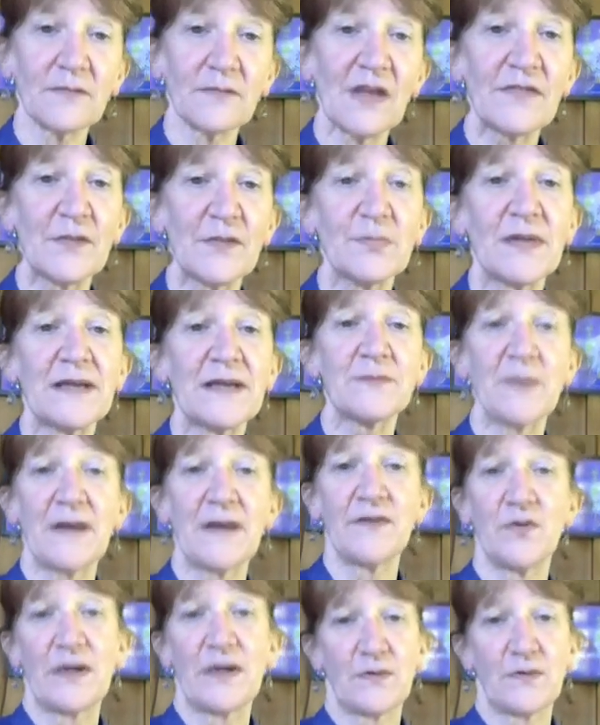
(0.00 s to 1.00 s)
The blood,
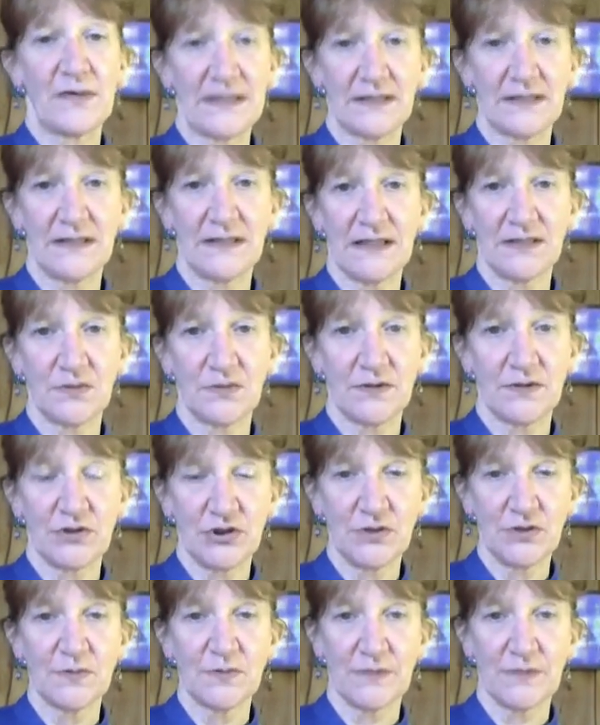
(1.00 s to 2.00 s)
by the way, resonates with the
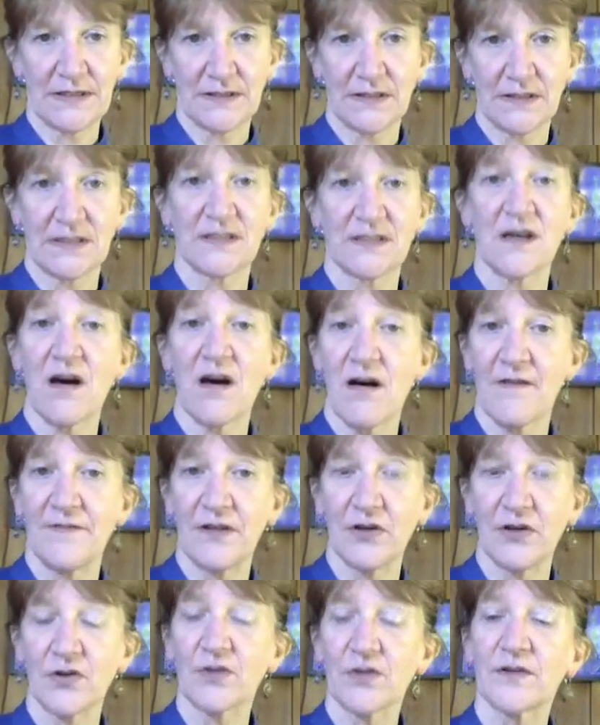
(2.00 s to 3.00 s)
Schumann resonance of
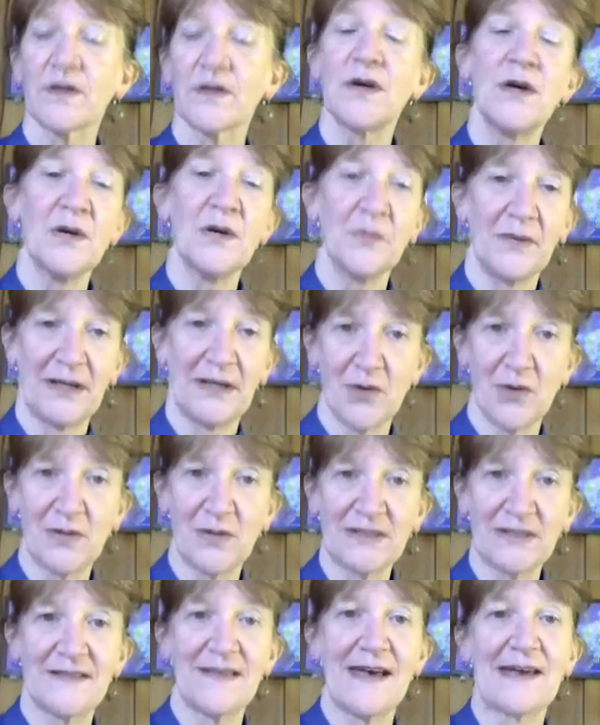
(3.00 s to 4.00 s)
the earth. We go
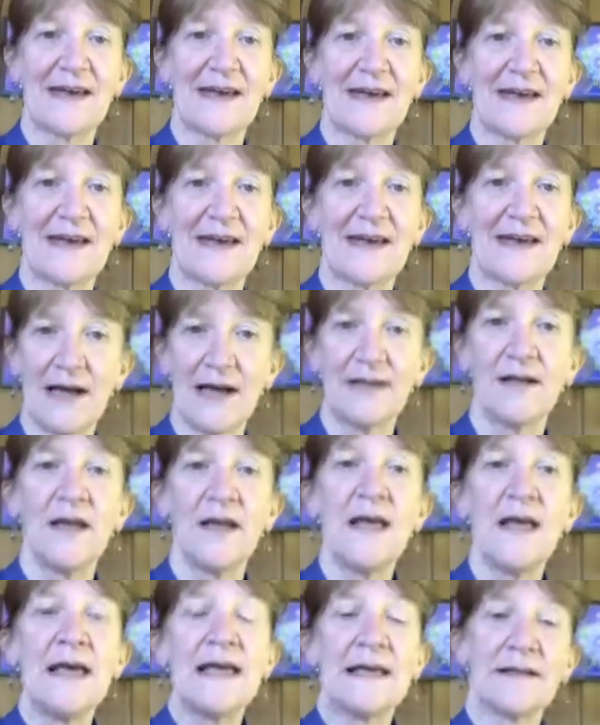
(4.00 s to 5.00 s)
into that a lot,
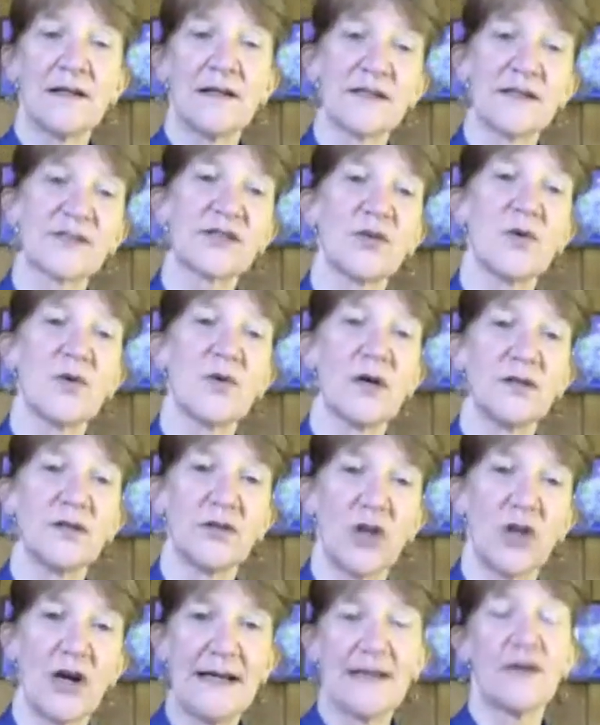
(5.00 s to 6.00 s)
and also
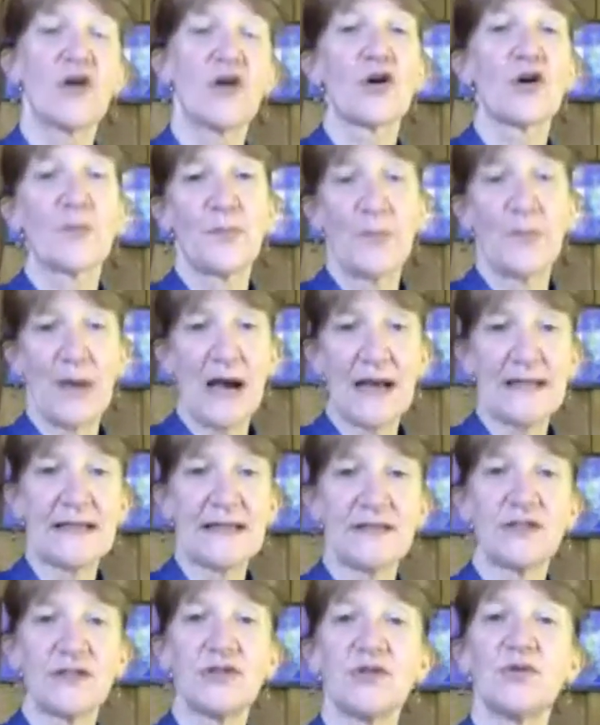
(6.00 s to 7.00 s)
aligning our
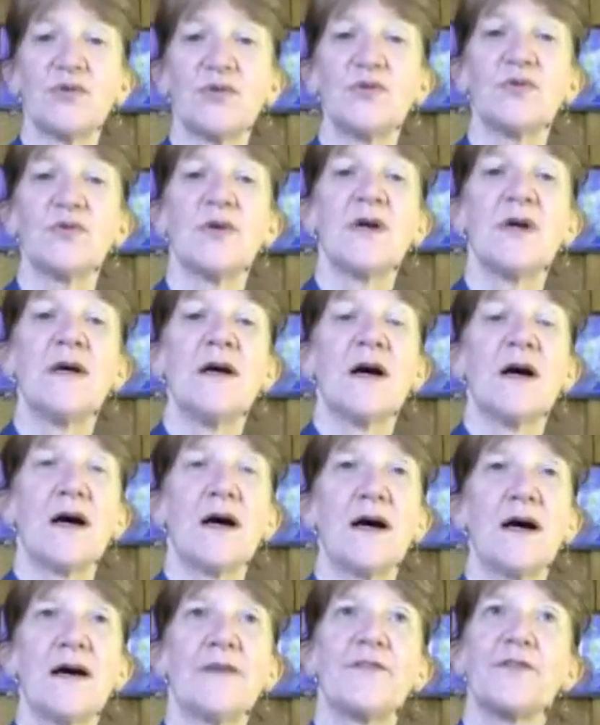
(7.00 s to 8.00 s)
body to
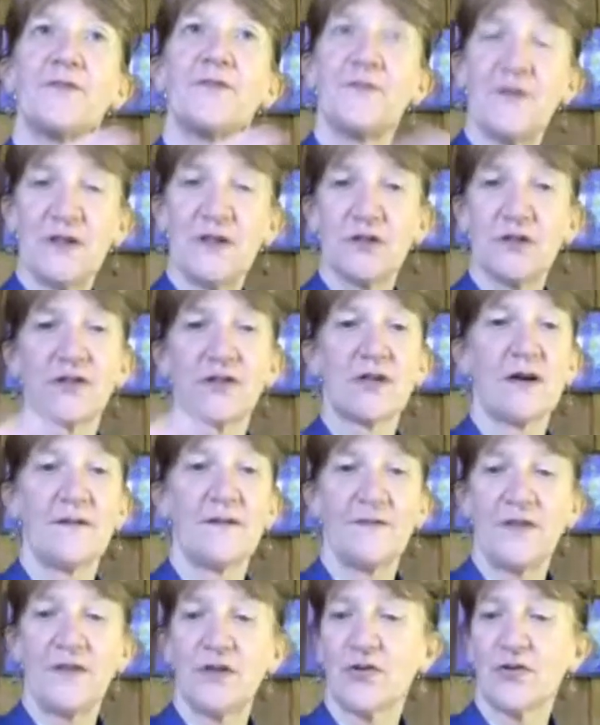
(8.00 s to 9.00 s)
the fields
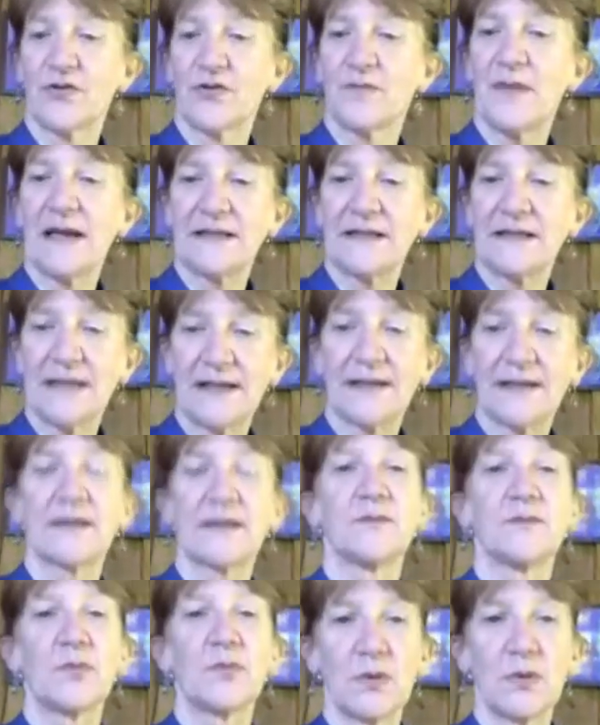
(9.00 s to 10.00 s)
of the earth, magnetic
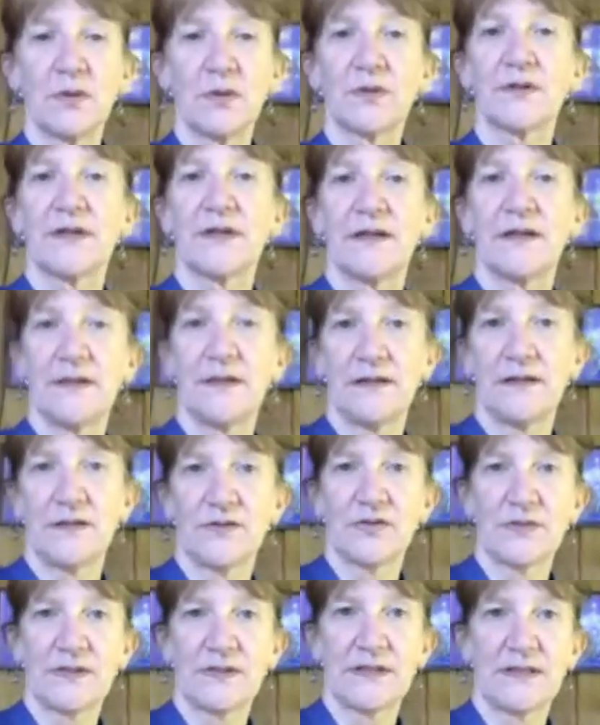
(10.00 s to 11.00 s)
and polar and all
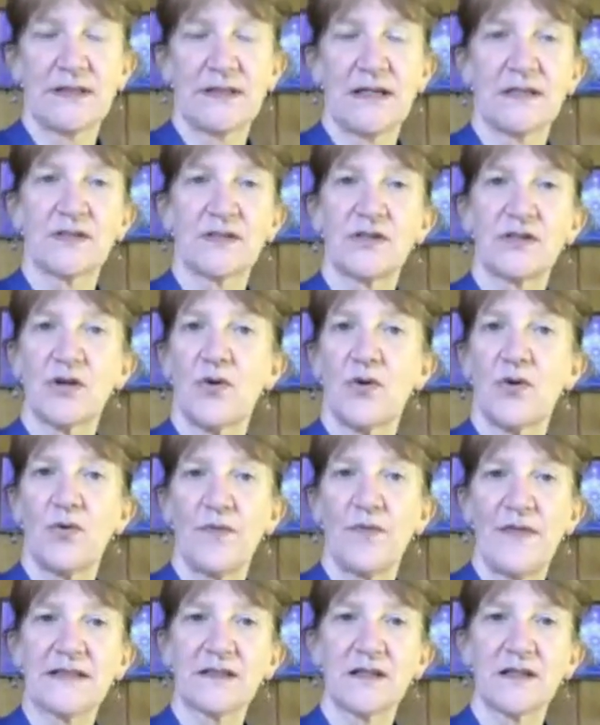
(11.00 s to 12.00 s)
sorts of things. So
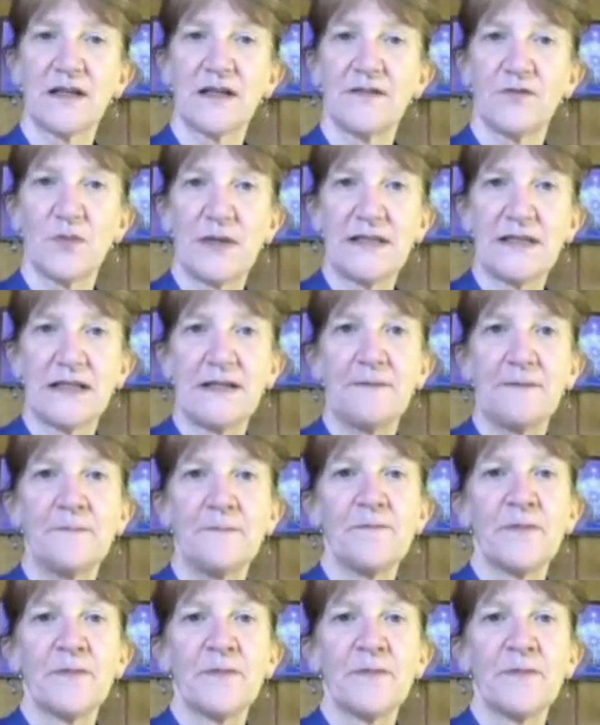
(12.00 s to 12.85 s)
that's kind of 1D.